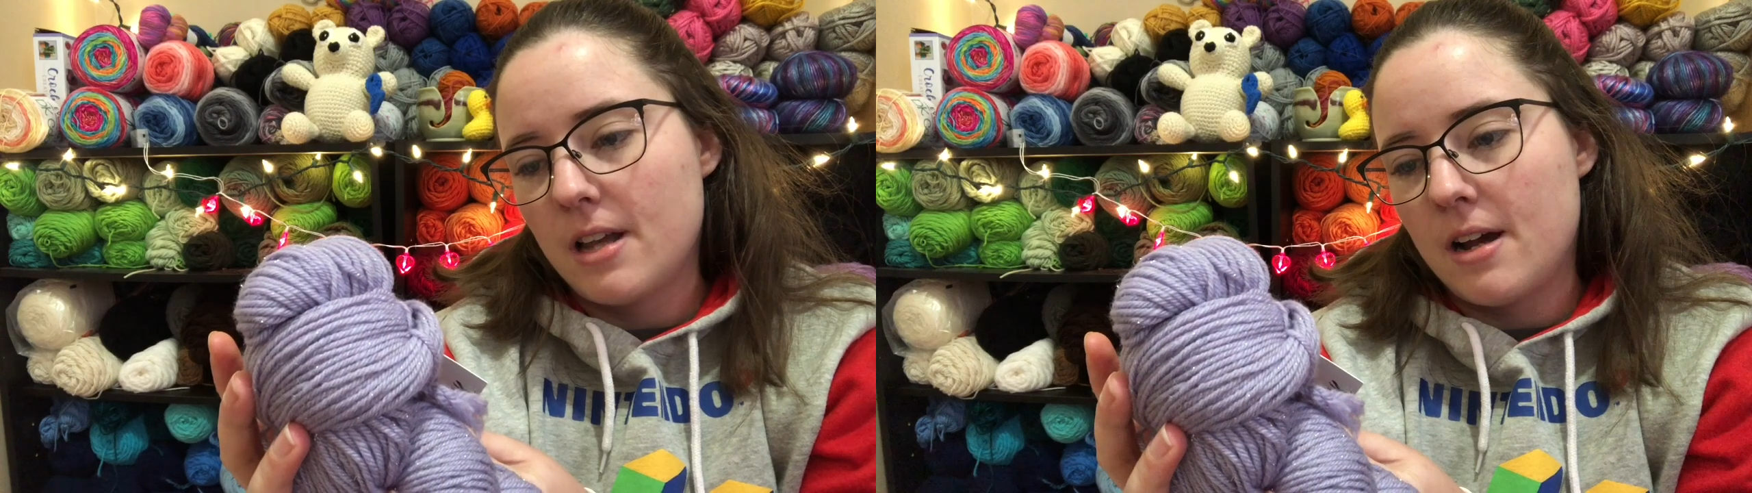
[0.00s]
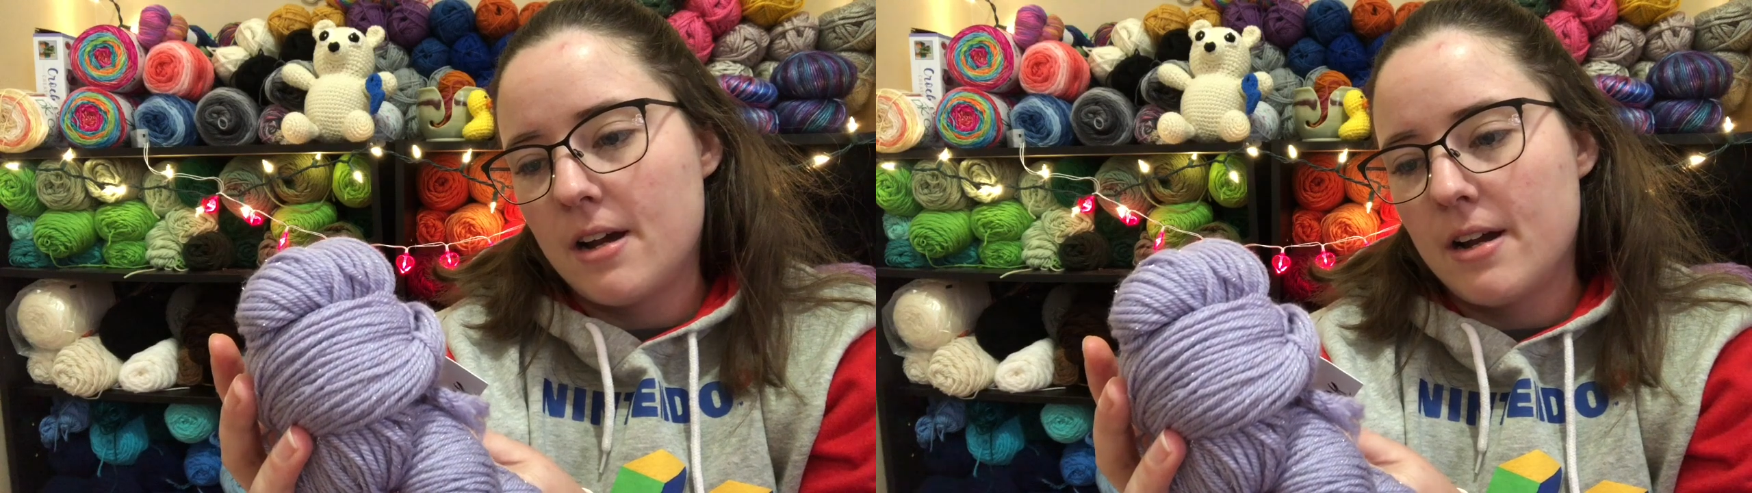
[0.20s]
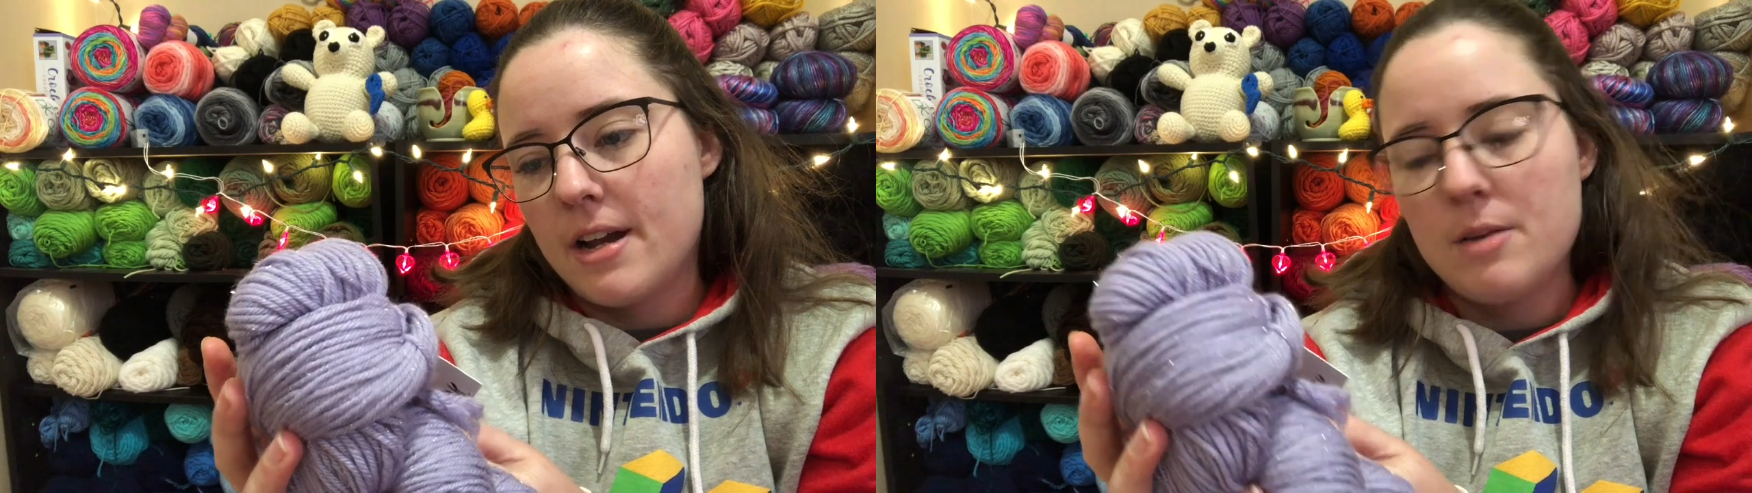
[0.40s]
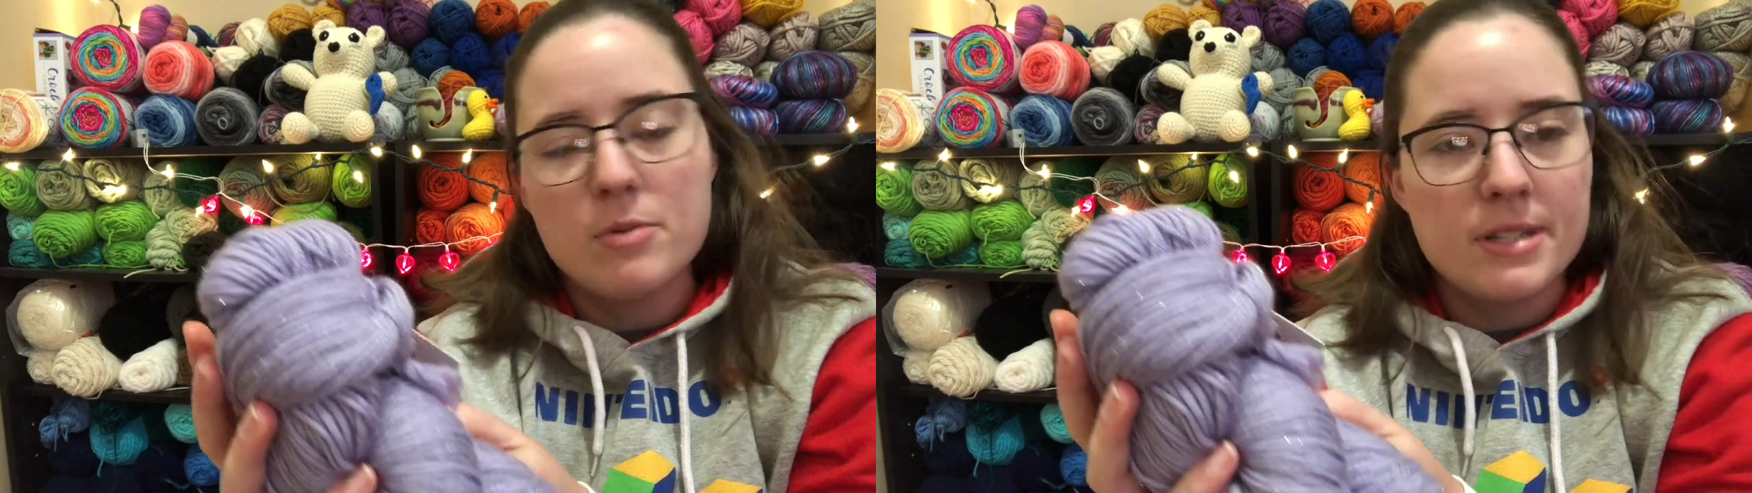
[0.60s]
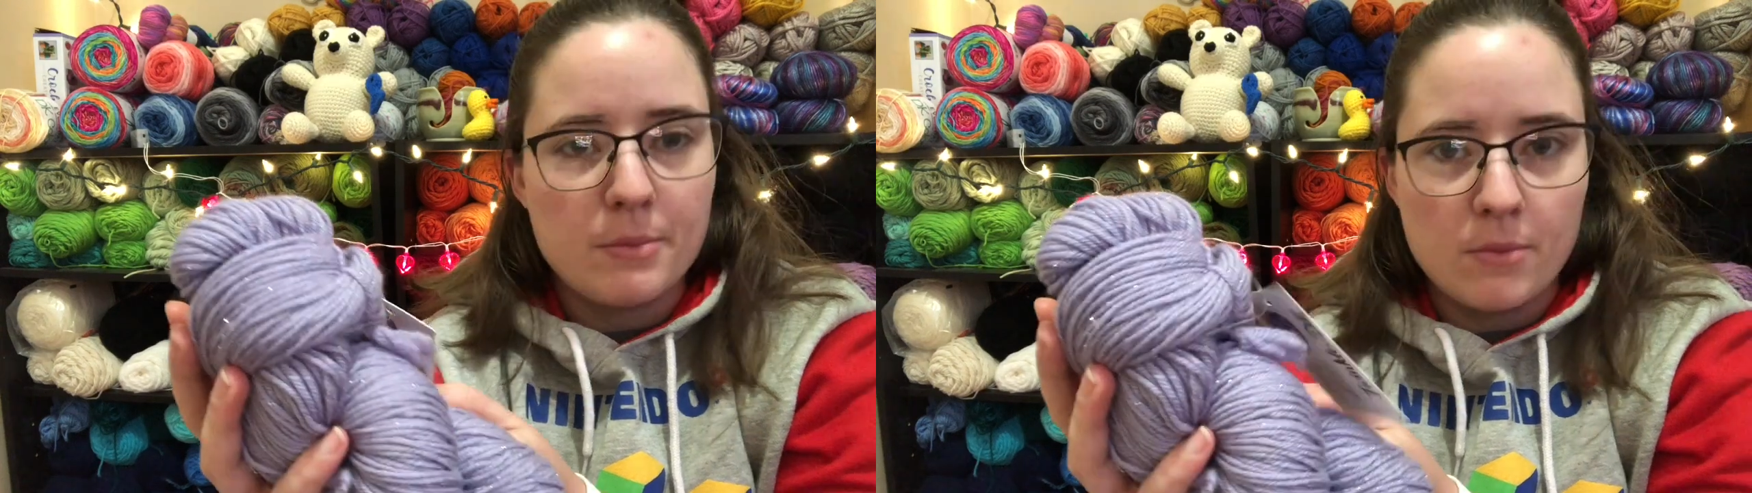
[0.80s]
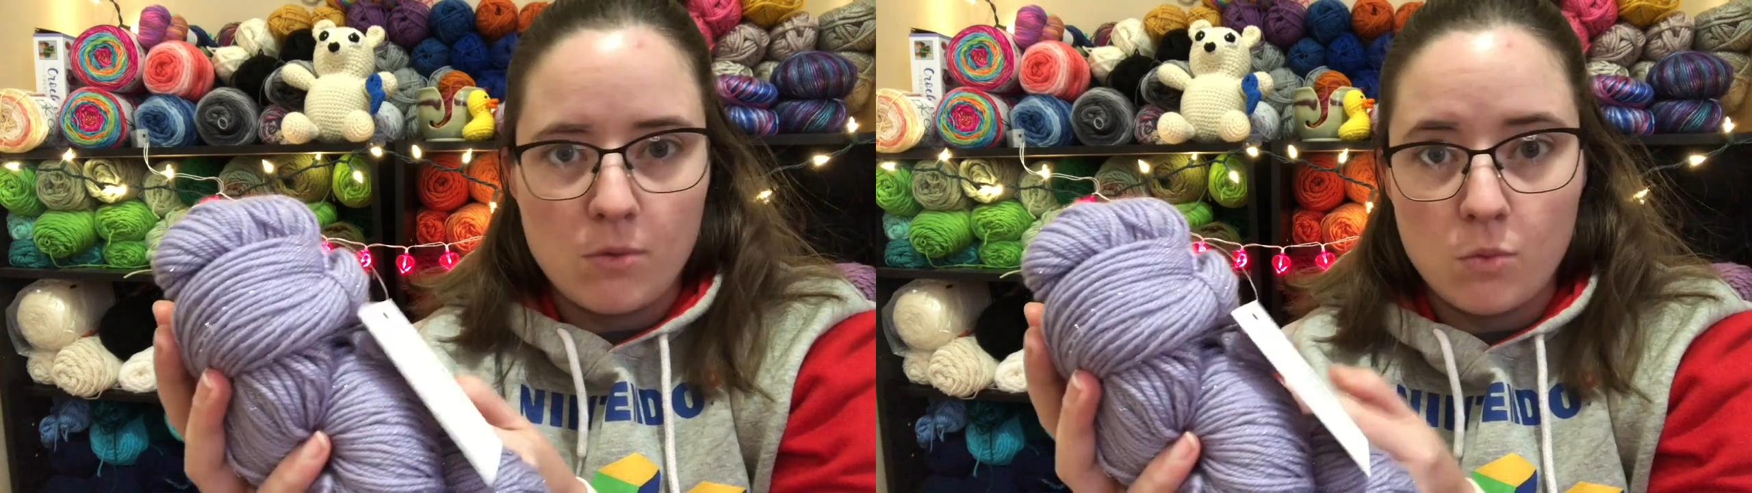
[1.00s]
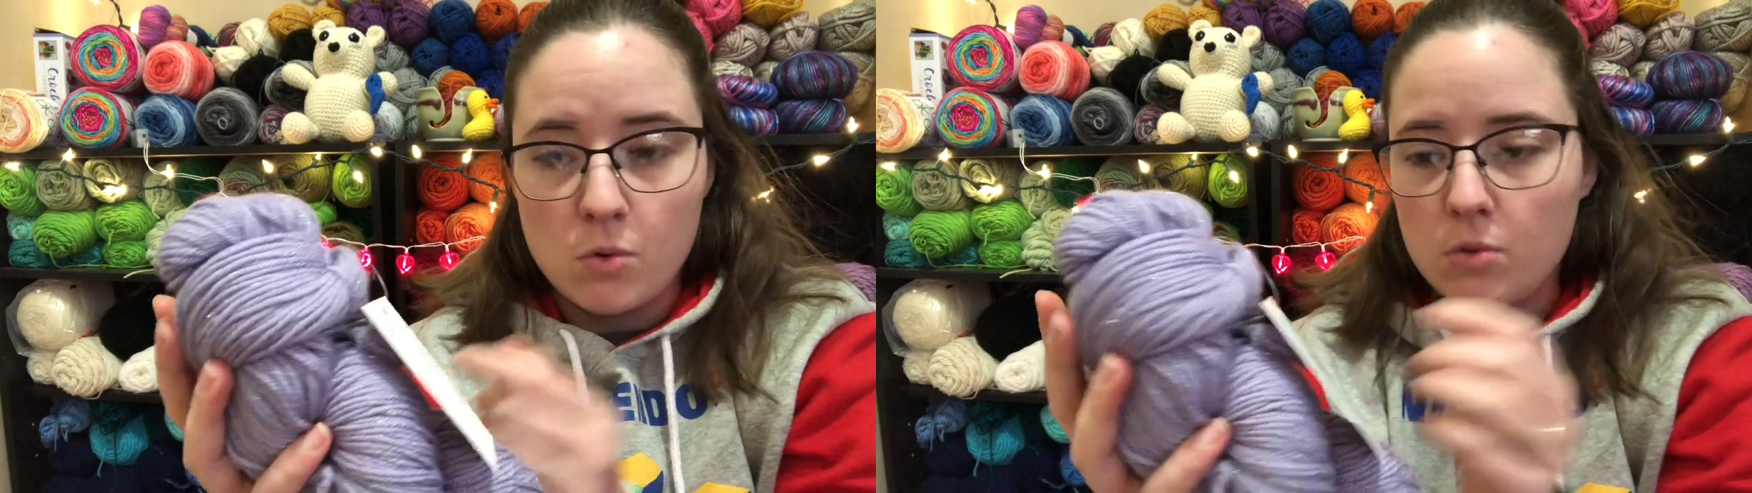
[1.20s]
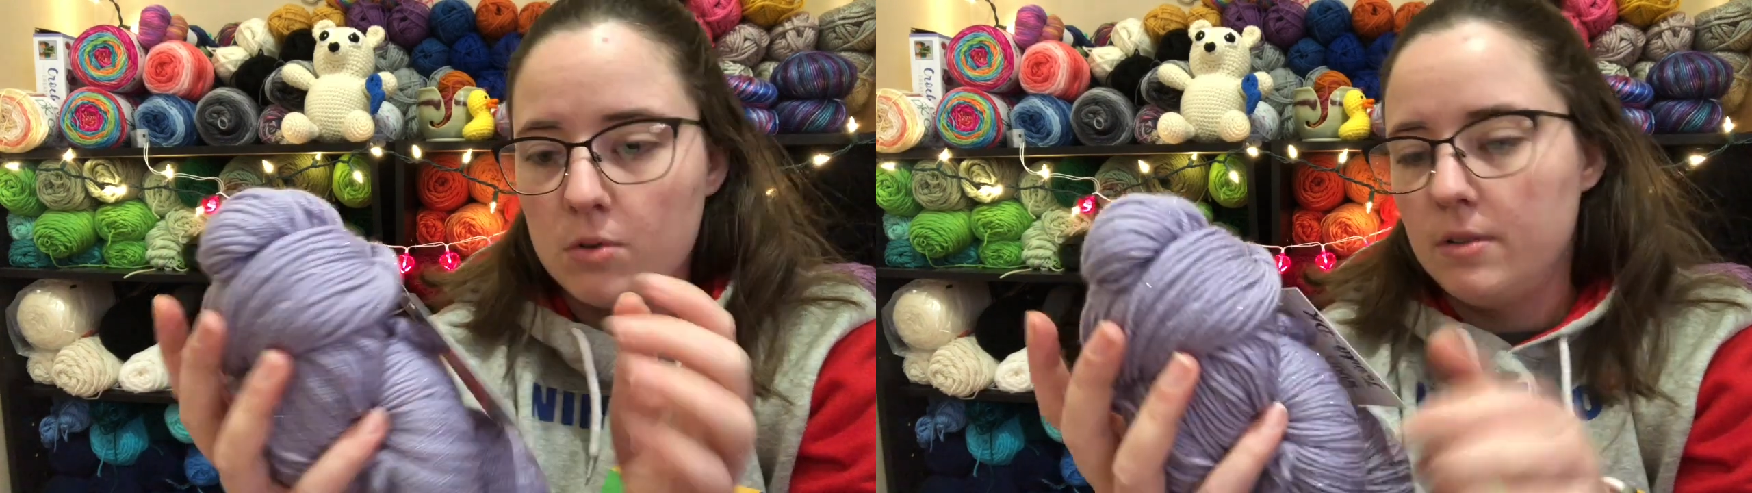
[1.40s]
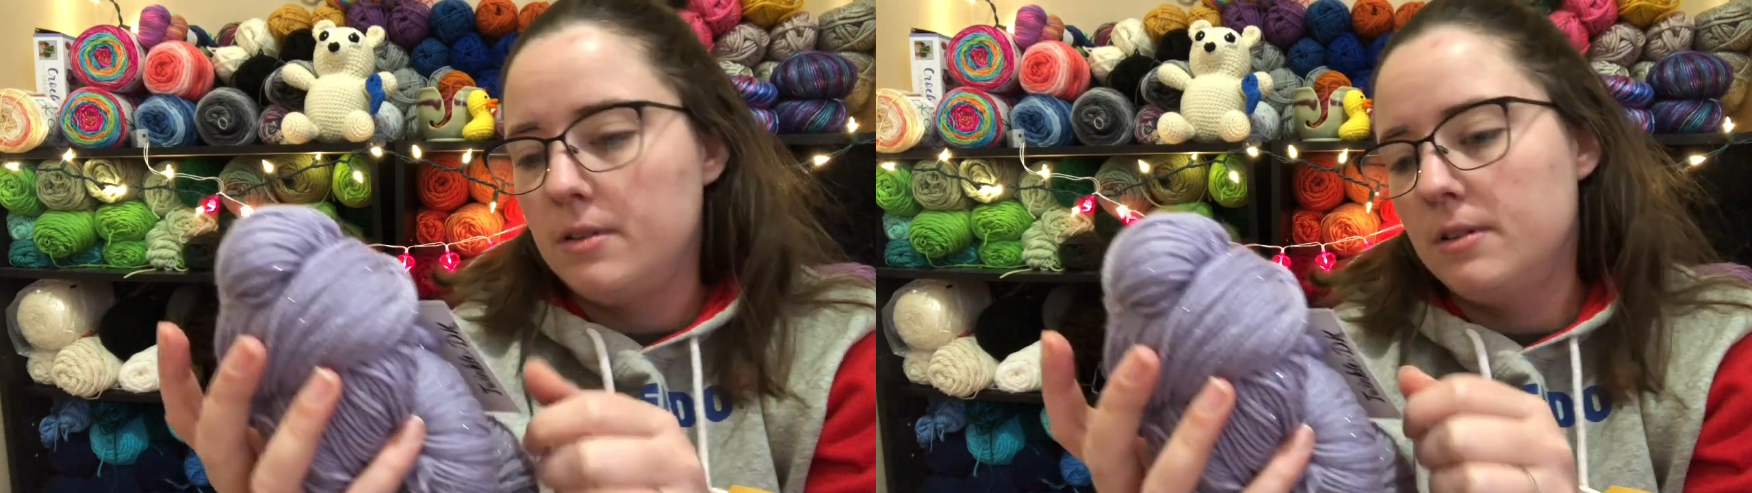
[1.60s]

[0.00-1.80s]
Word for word: 80% uh, wool,